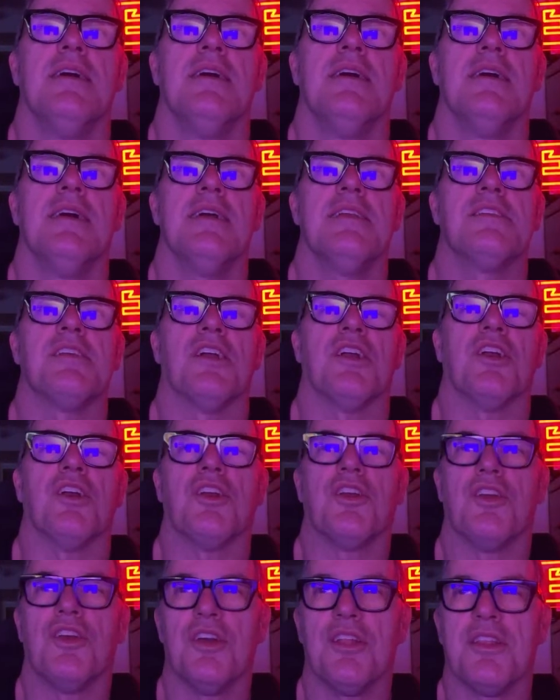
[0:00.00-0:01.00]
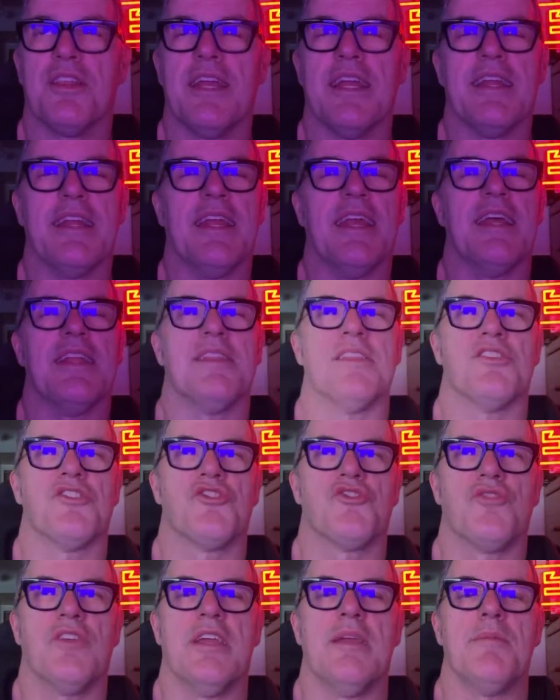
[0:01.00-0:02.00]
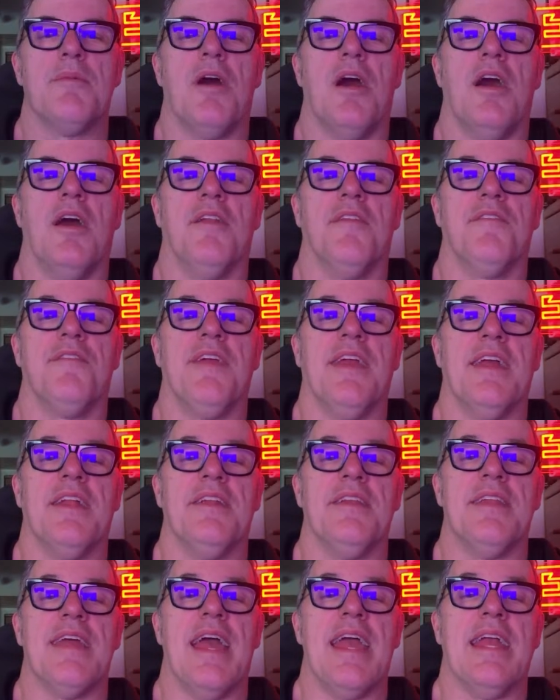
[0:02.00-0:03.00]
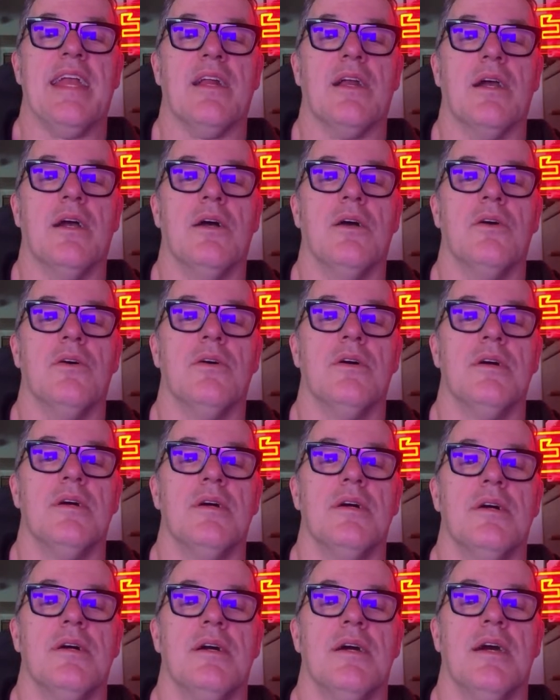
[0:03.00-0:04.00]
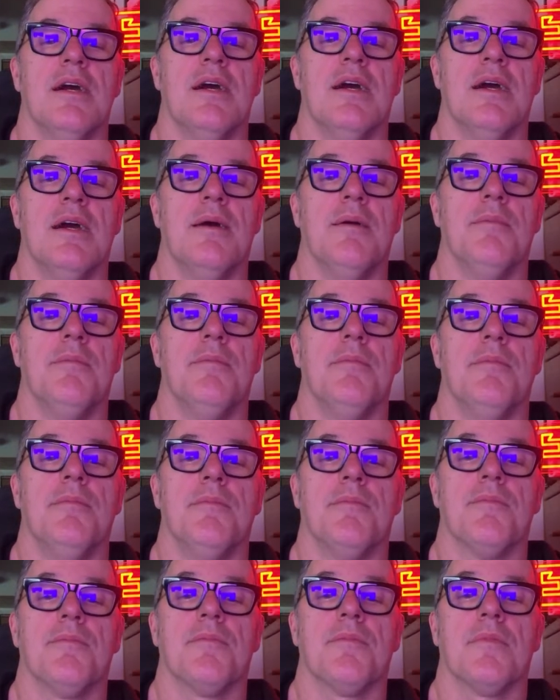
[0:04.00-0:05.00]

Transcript: That's a good thing to end the stream on. Fandango. Um,